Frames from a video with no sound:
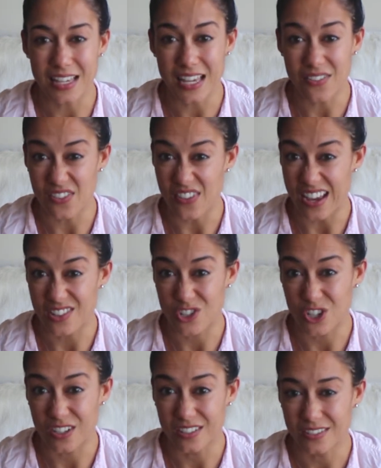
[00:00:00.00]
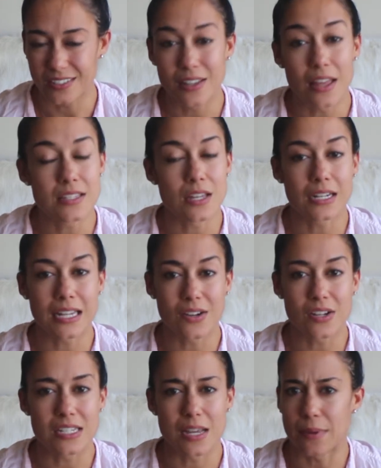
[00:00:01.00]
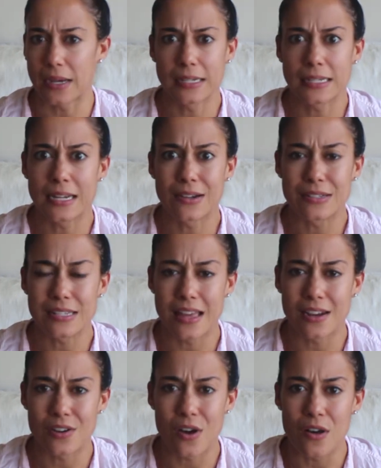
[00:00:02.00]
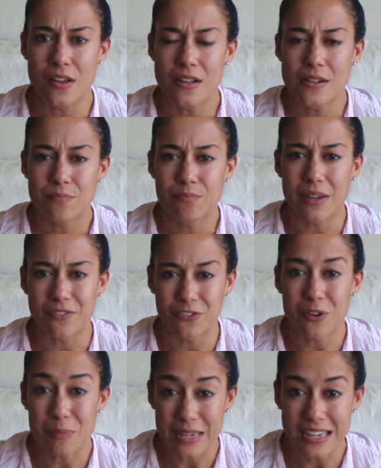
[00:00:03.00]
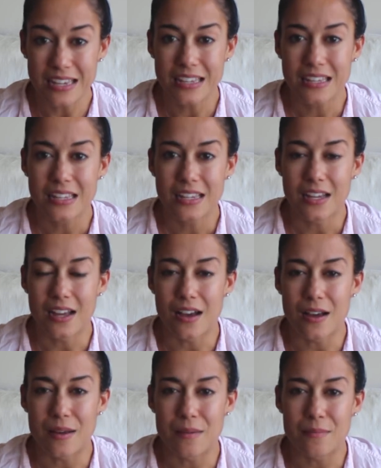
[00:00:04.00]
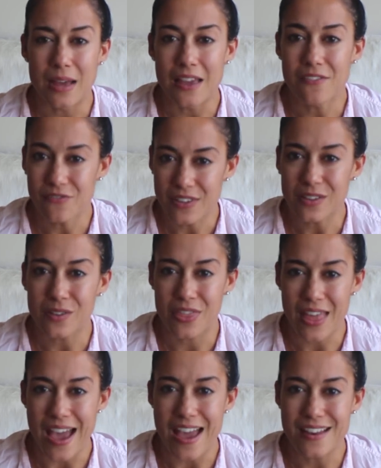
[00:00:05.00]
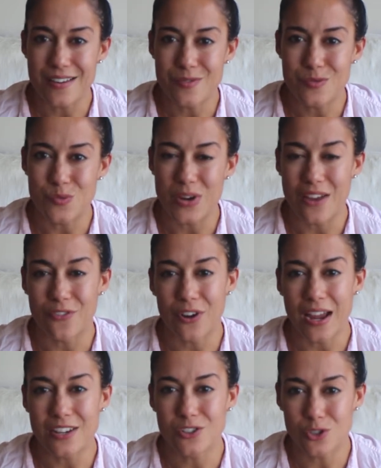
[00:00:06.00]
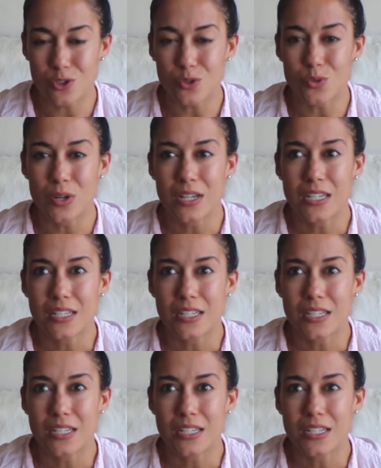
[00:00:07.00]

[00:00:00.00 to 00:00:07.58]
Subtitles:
even faster. Now that's not a guarantee. I'm not going to guarantee that at all. But for me, I feel that whenever I do